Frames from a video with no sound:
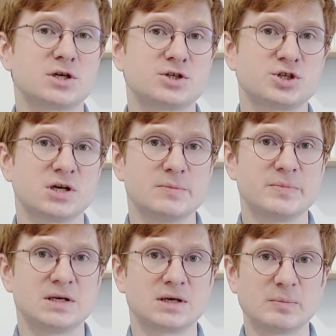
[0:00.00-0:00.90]
shall
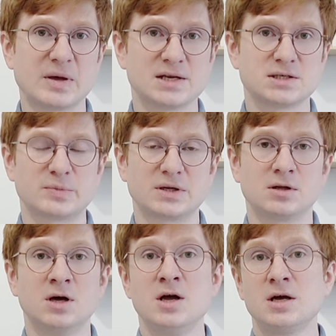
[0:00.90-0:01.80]
be compatible.
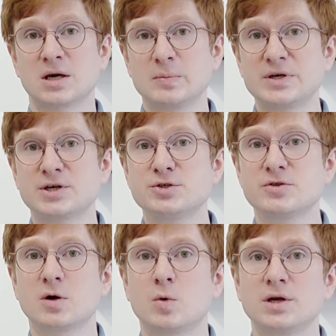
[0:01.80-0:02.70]
Compared to
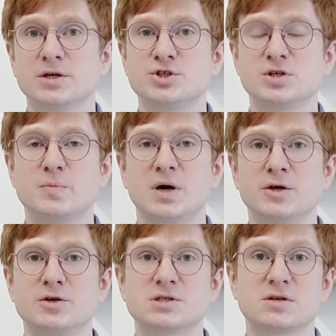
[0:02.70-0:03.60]
the G BIOS,